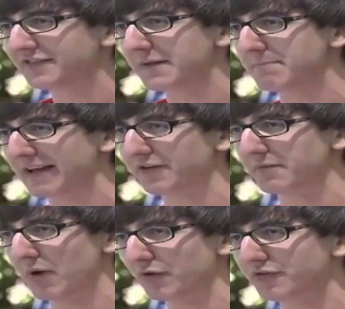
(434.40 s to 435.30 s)
that matter the
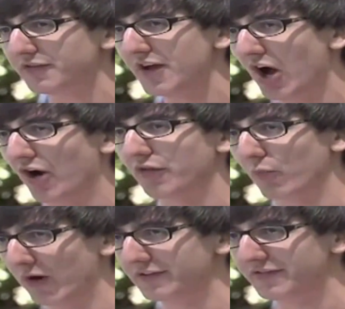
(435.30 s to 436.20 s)
most are the
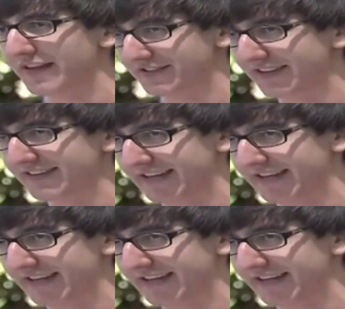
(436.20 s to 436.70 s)
ones that didn't